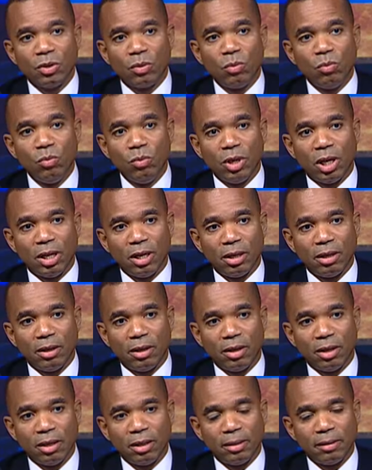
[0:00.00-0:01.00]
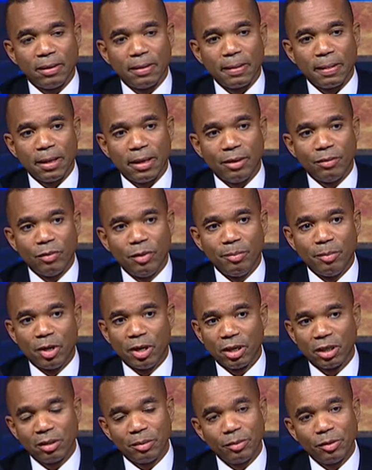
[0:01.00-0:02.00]
are
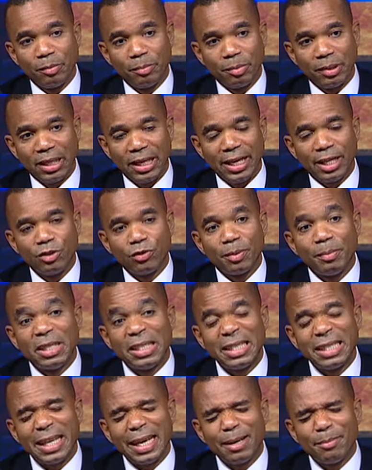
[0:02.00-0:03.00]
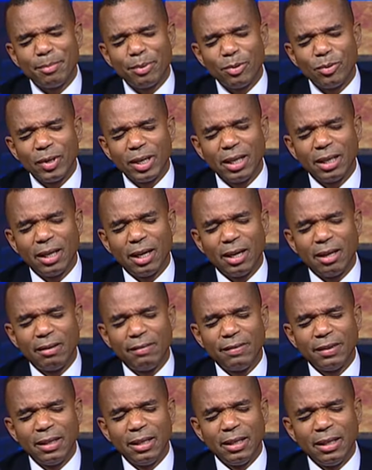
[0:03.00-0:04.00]
remarkable plans from the standpoint
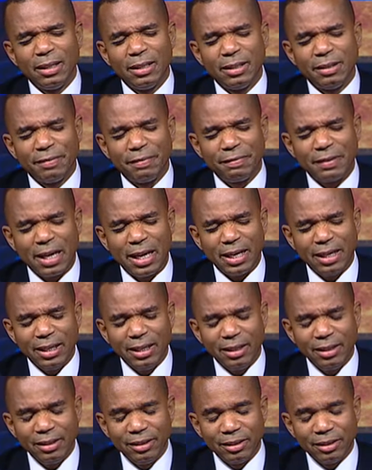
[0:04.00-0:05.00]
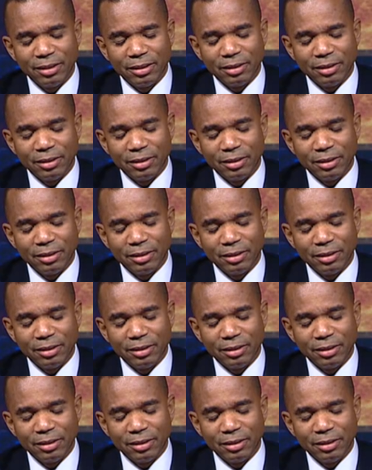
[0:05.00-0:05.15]
of defining